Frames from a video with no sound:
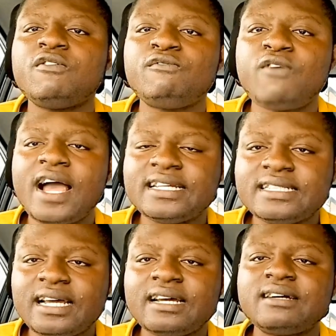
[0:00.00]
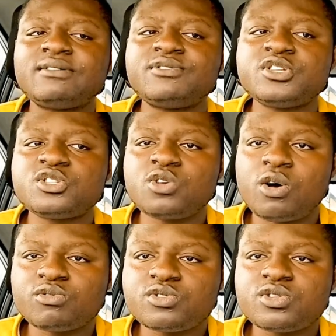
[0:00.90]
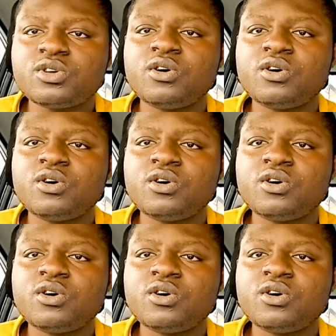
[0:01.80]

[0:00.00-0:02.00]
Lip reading: final result